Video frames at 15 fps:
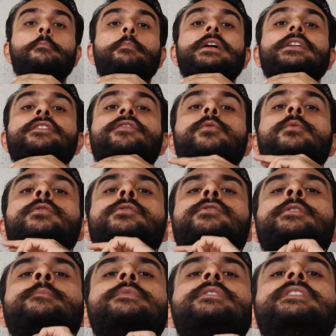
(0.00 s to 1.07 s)
But if you want to
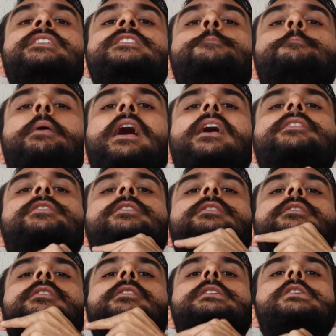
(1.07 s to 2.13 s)
trim this part,
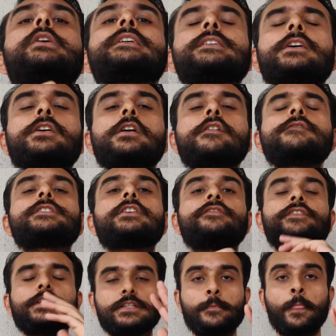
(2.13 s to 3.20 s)
it's a curved
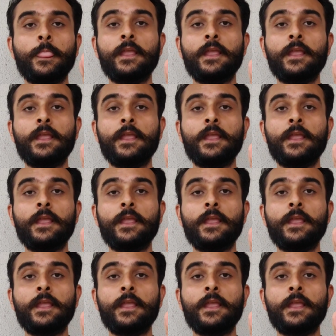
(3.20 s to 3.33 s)
surface.